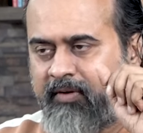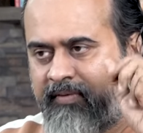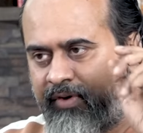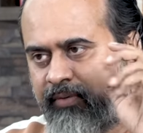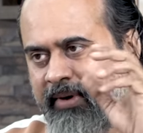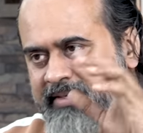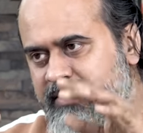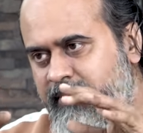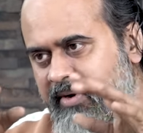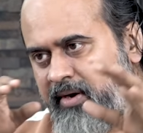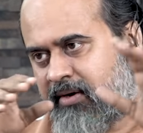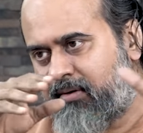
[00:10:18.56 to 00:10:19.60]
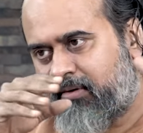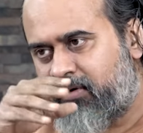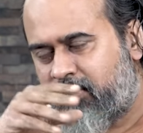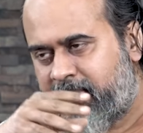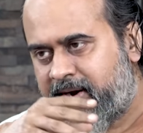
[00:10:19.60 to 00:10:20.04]
When you masturbate
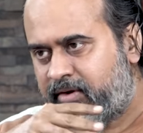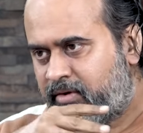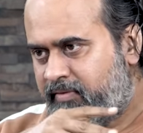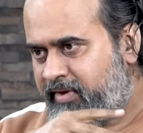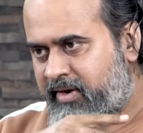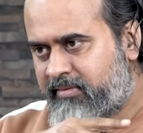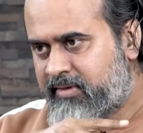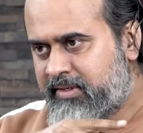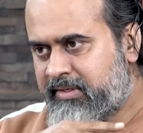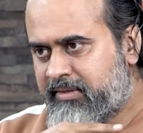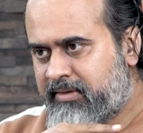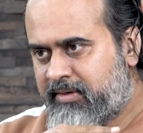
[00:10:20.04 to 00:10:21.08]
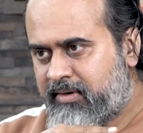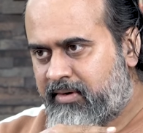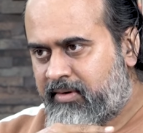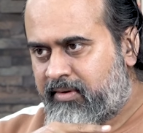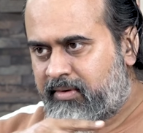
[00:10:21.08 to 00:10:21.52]
on your bed or wherever,
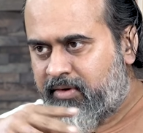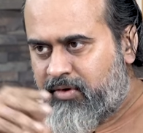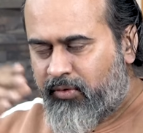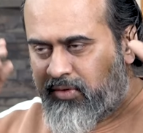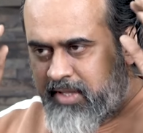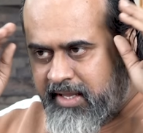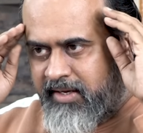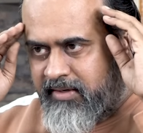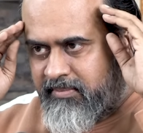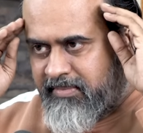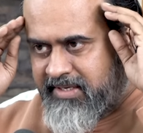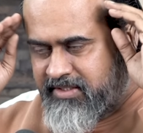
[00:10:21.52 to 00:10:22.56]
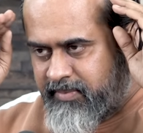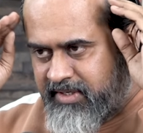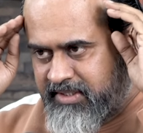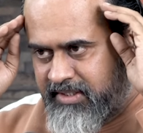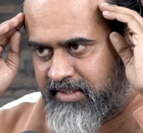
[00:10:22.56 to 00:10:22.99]
you think
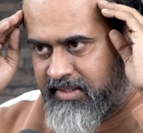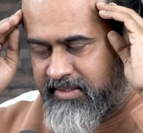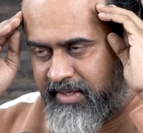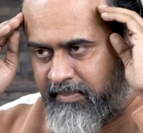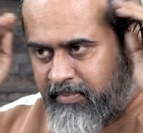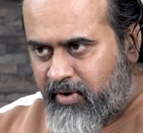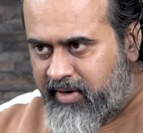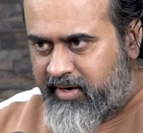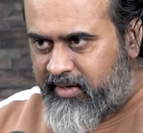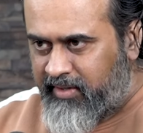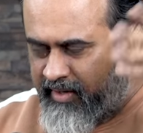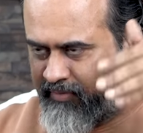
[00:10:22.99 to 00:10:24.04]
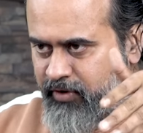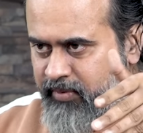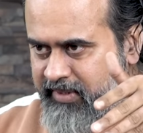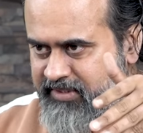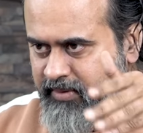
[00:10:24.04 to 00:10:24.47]
masturbation is important, therefore
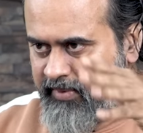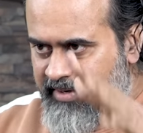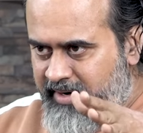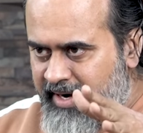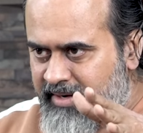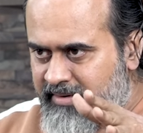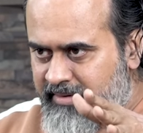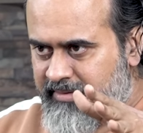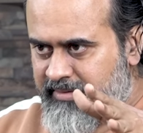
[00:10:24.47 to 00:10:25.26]
you masturbate, right?